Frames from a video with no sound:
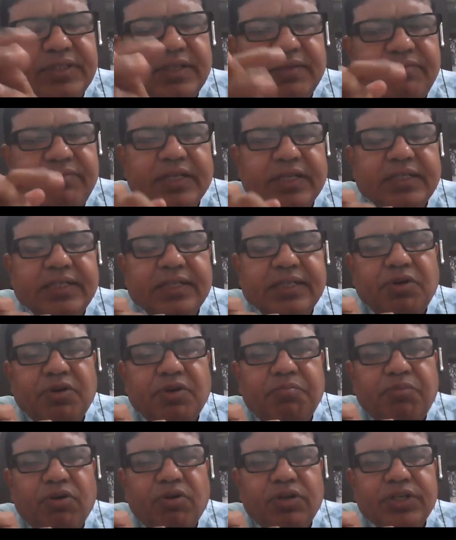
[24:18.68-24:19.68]
is a victim
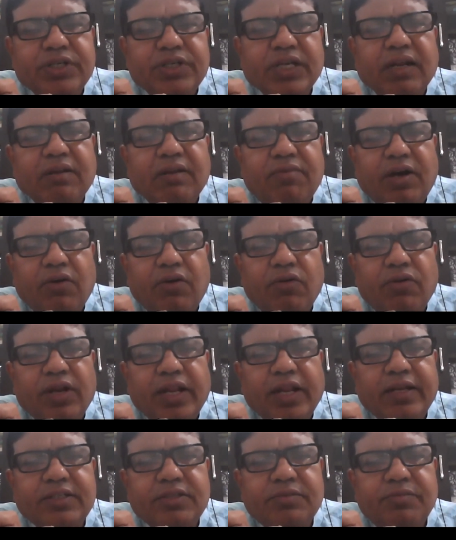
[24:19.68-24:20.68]
of political
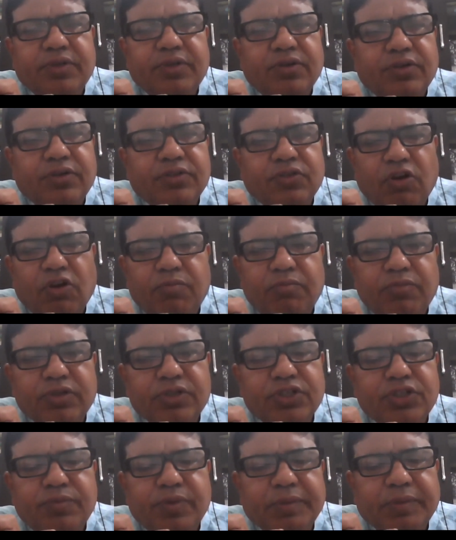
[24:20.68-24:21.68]
violence, because
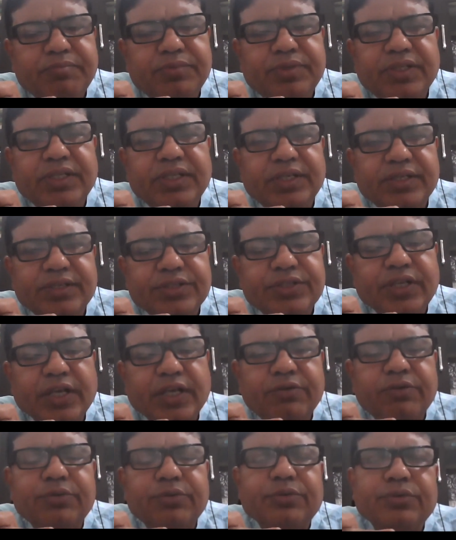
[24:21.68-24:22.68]
almost 50 years
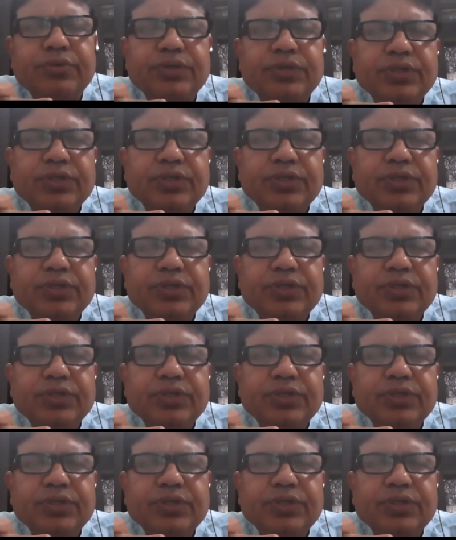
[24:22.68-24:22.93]
ago,